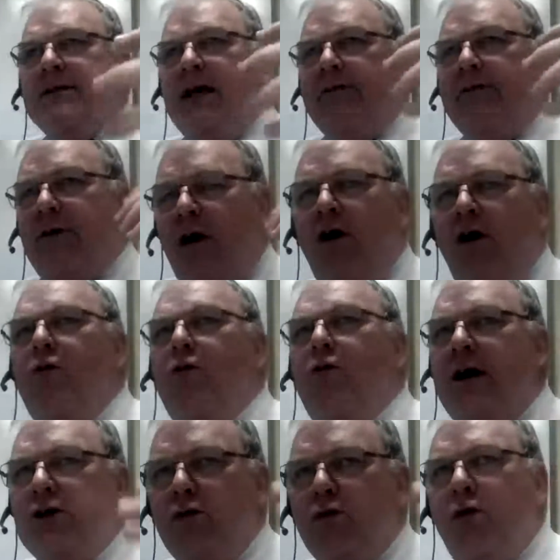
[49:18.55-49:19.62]
have
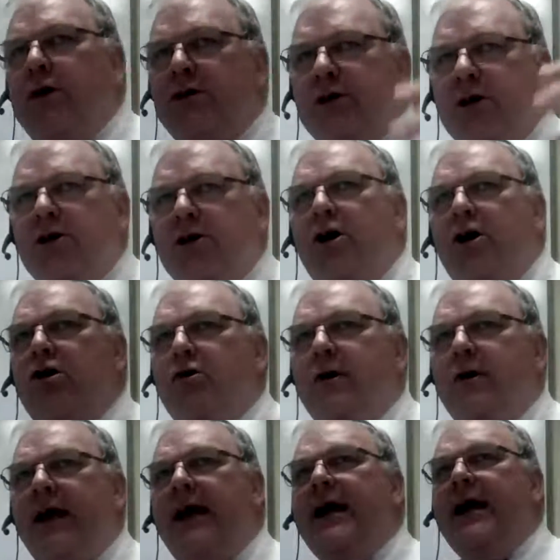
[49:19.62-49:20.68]
always wanted to go
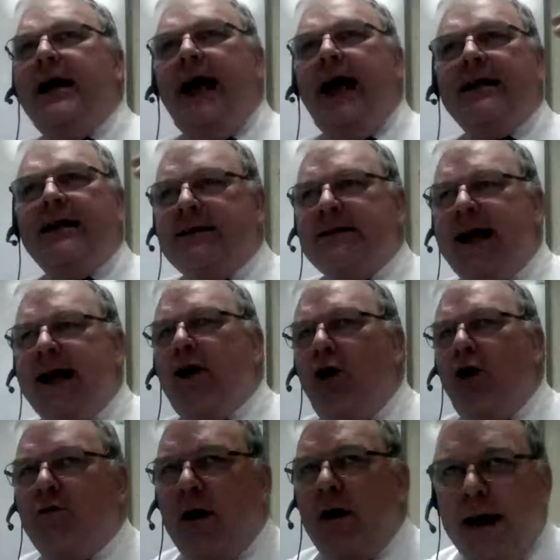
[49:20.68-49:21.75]
in and take
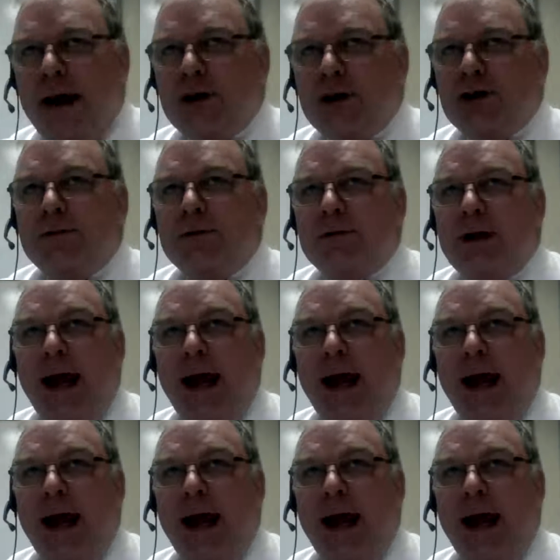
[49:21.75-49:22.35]
over Egypt.